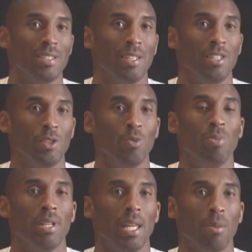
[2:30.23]
and you
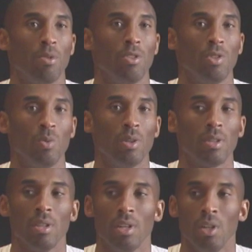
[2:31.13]
being able to do with
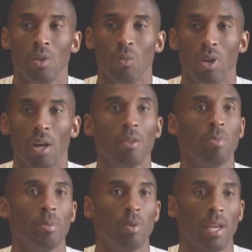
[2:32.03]
what other
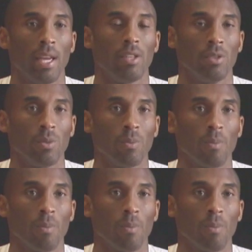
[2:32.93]
people can't do.